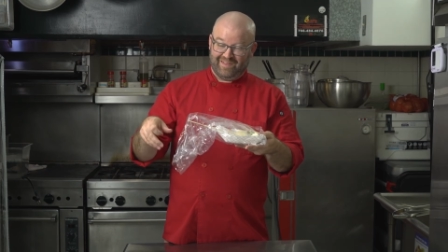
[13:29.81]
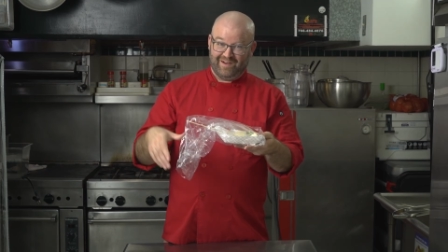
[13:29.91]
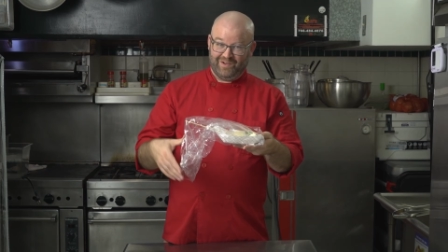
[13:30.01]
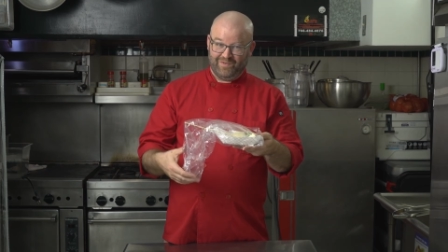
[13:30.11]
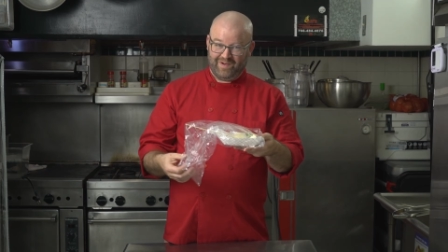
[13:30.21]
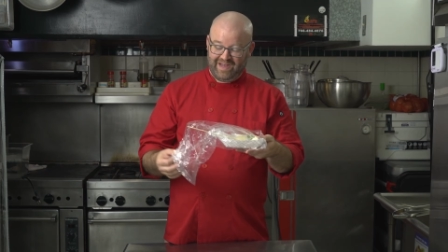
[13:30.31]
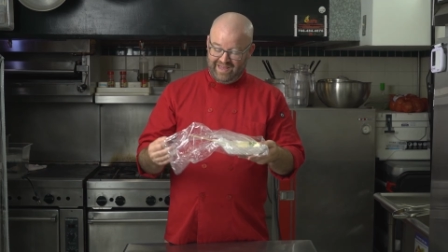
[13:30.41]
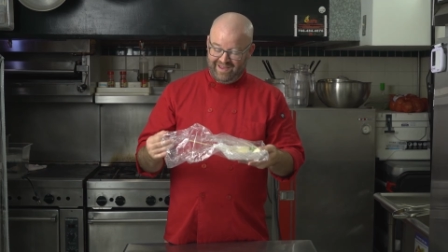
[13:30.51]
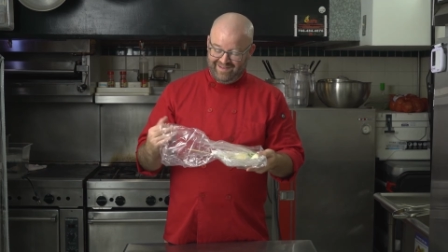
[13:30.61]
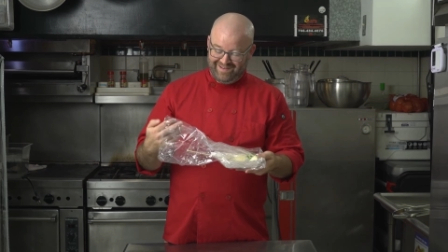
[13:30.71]
Are you
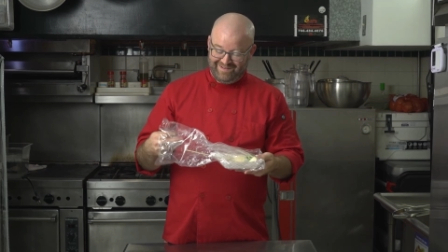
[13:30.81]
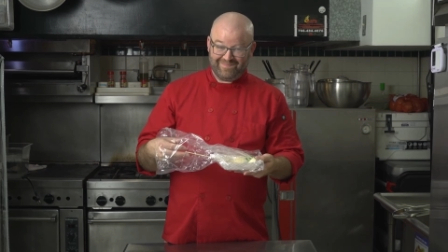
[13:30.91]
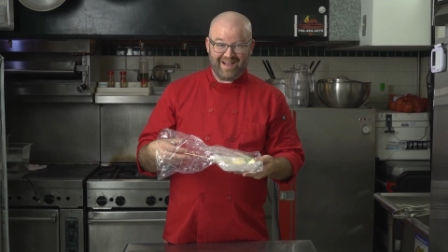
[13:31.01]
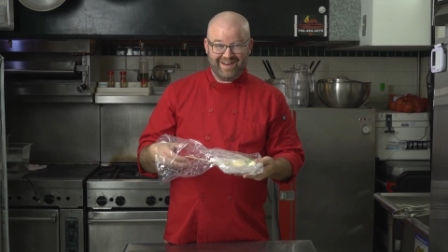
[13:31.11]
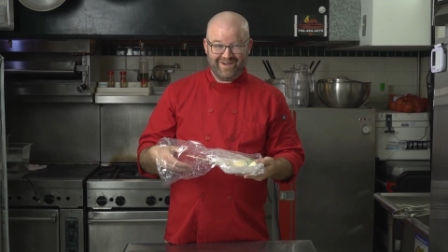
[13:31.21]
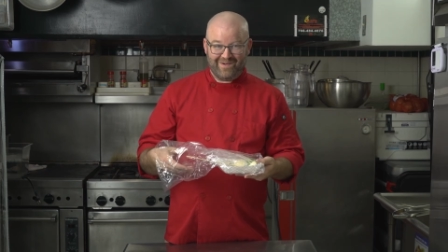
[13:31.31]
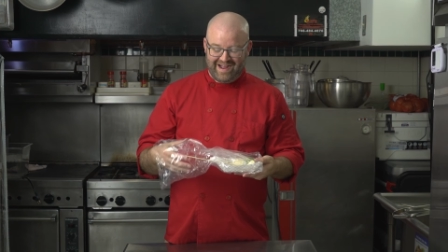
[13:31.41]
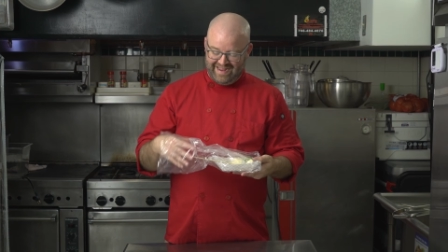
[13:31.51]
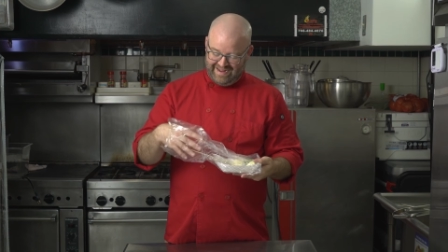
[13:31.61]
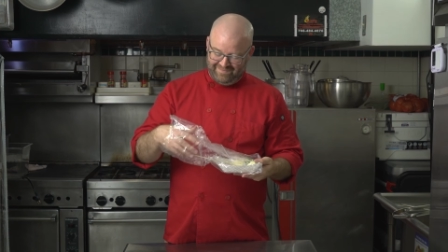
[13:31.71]
ready? I know
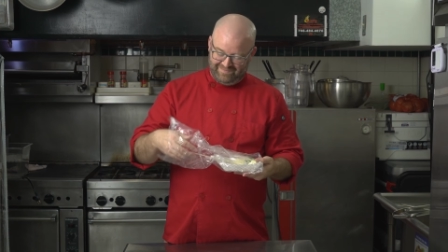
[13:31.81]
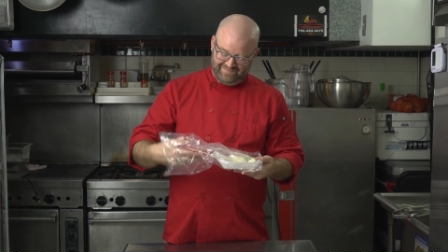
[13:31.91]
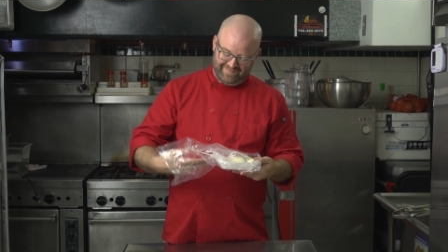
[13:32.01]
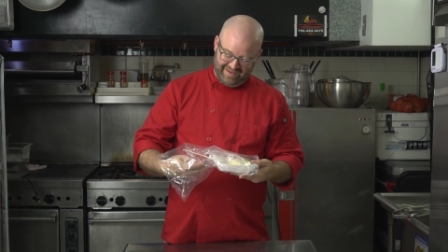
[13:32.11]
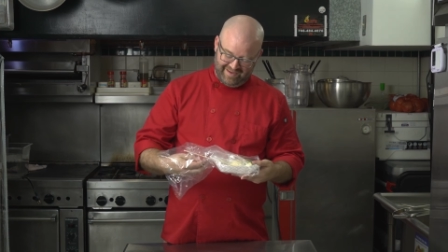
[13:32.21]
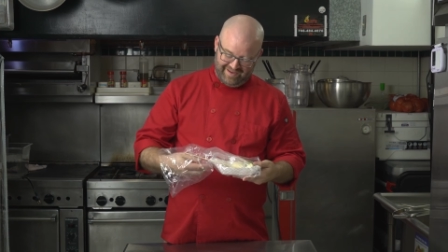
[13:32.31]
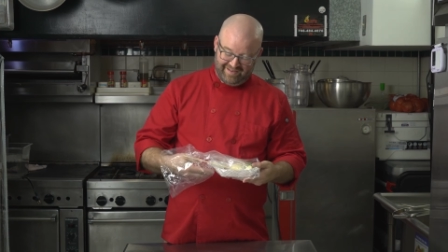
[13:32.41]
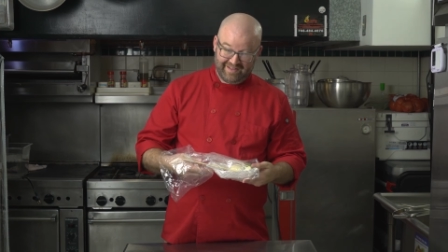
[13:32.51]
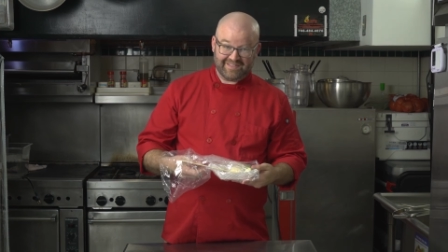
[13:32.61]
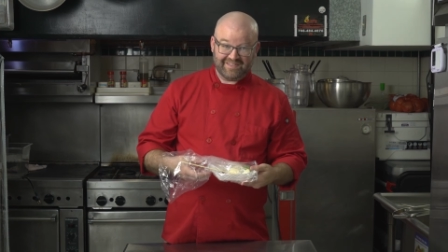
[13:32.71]
I am.
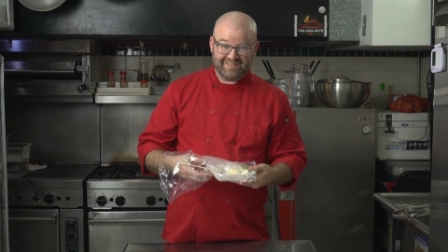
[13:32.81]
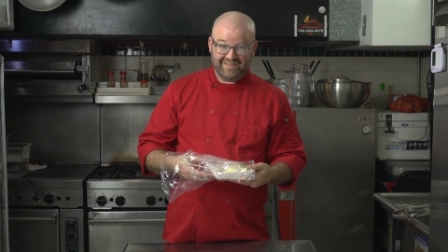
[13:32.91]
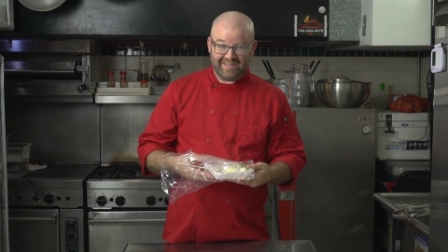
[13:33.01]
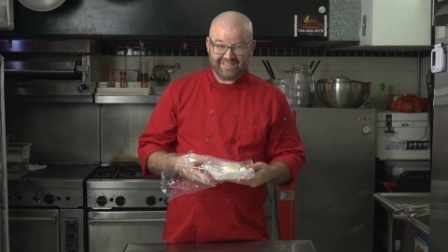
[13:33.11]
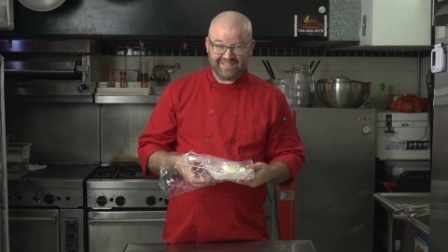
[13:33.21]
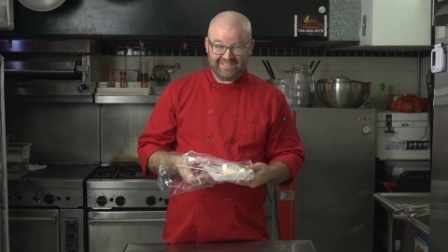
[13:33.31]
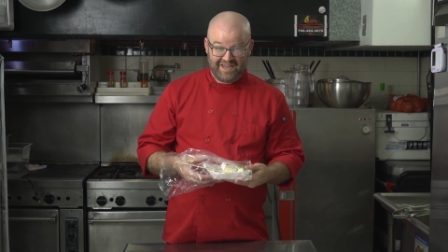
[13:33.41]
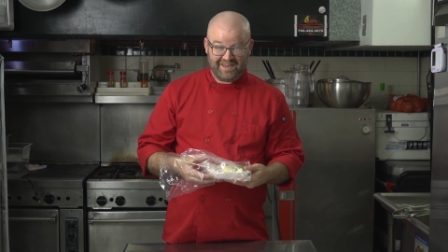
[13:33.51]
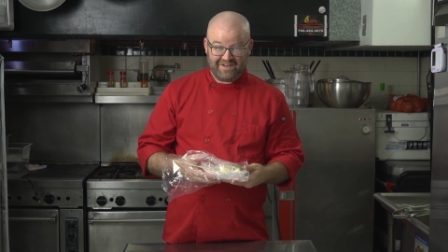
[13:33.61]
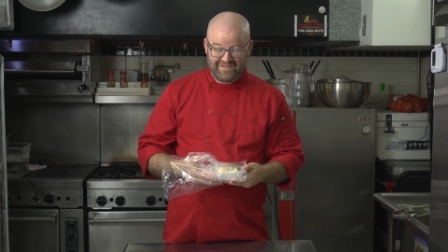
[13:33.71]
Let's
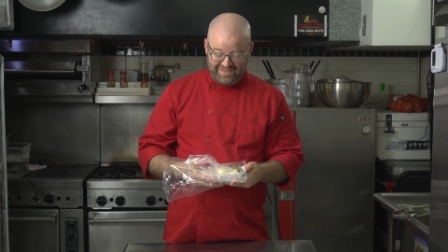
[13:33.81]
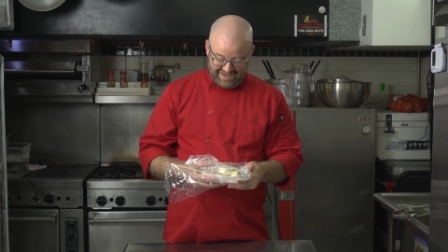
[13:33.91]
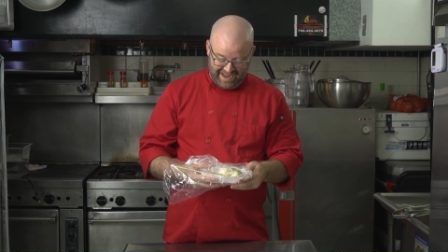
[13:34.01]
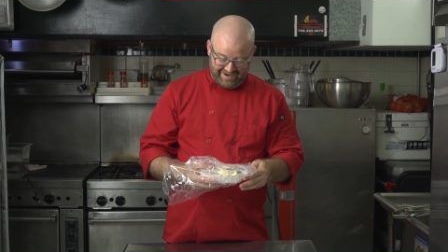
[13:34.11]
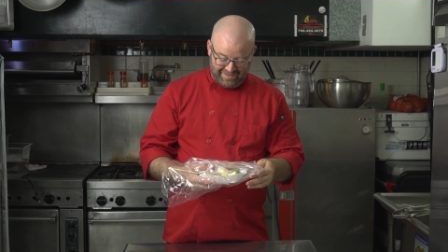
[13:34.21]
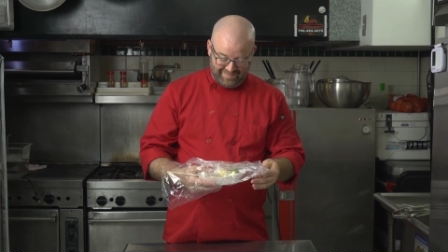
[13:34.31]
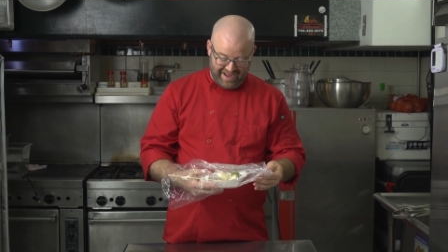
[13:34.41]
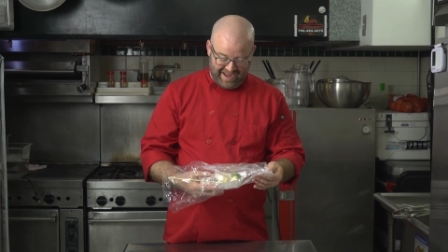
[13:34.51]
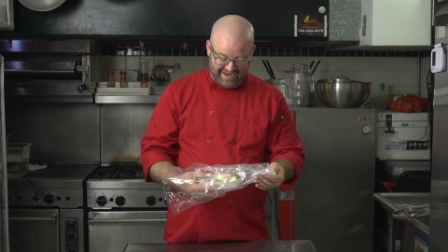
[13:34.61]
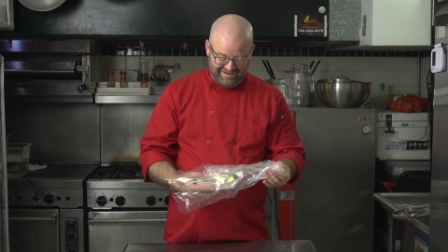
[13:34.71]
take everything out of the
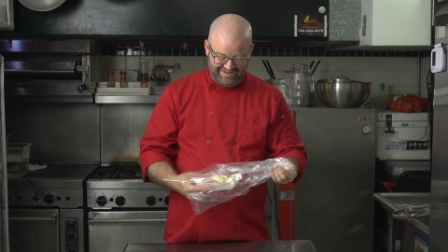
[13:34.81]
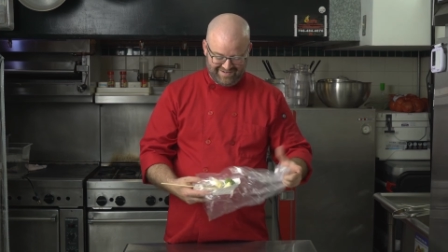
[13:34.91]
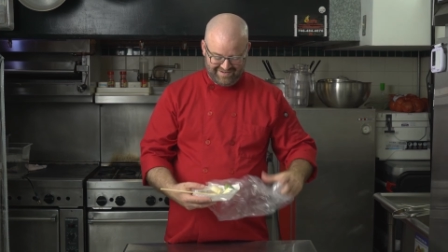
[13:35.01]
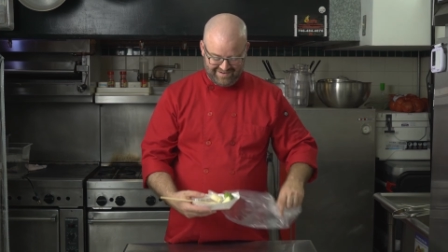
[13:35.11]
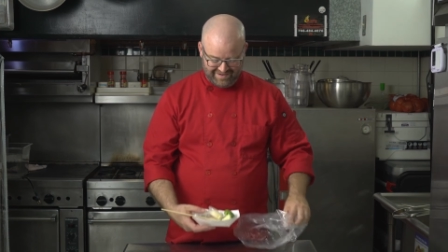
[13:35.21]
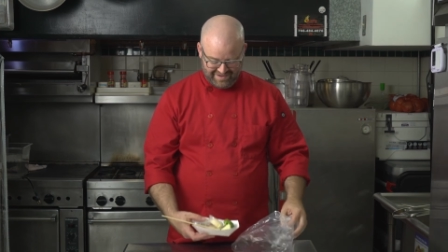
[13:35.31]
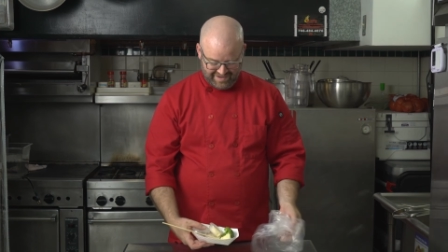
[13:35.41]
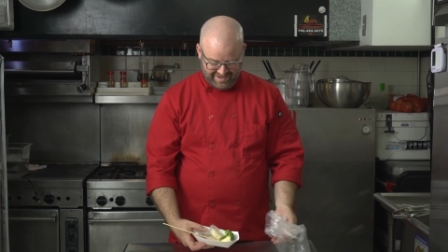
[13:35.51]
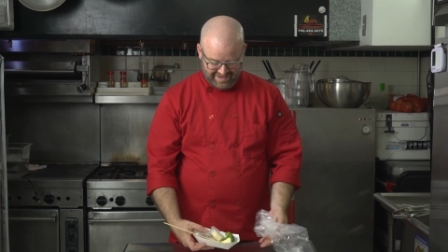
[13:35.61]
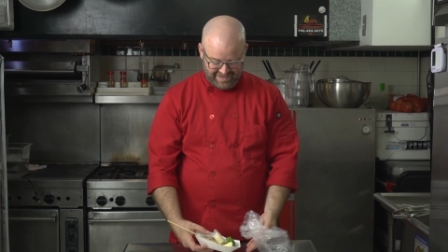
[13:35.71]
bag.
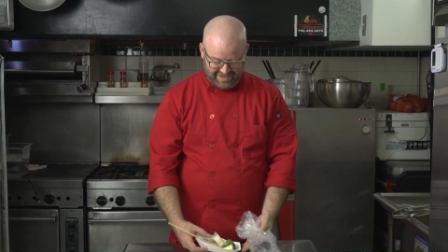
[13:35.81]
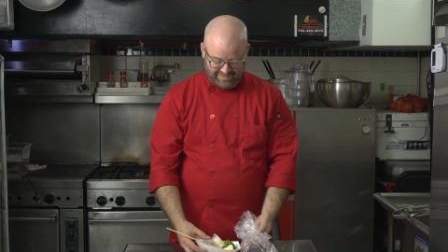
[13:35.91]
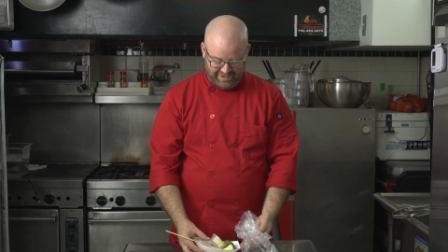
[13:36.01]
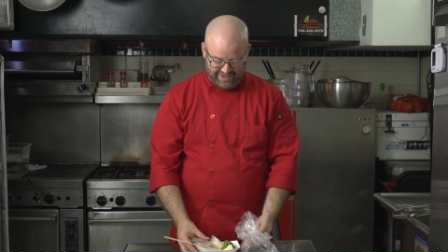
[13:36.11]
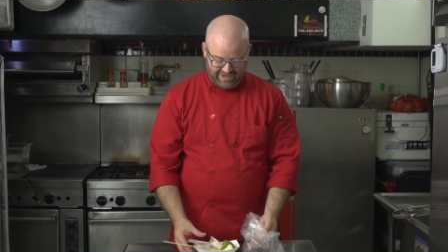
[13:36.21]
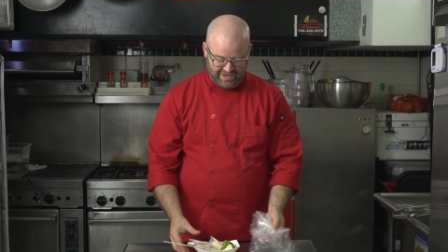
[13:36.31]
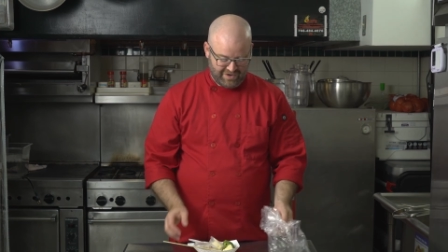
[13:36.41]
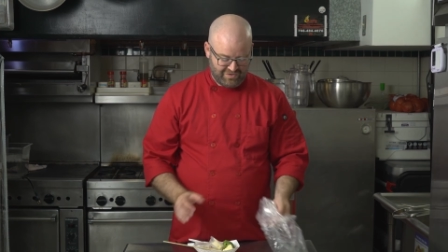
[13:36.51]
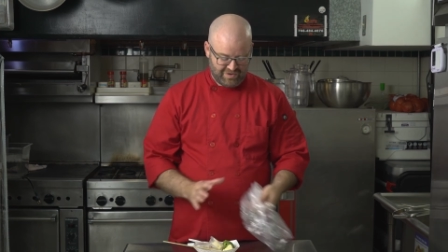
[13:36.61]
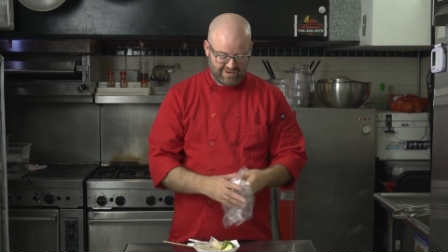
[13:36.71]
There we
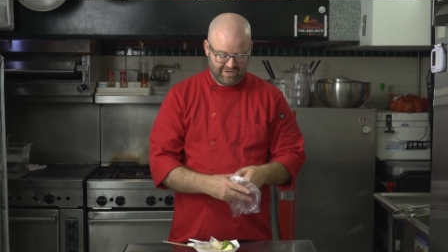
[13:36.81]
go.